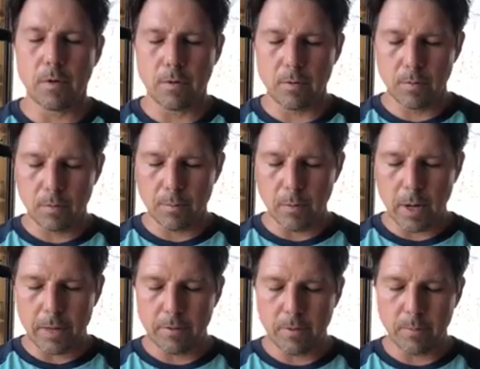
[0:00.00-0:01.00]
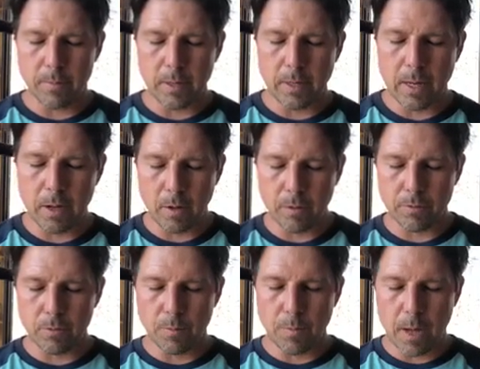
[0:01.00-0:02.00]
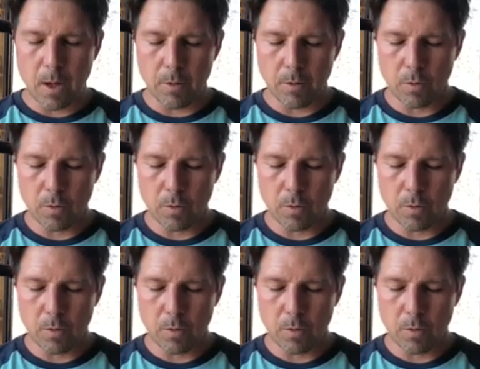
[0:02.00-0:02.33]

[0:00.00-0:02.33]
to do the breath. Deep inhale through the mouth.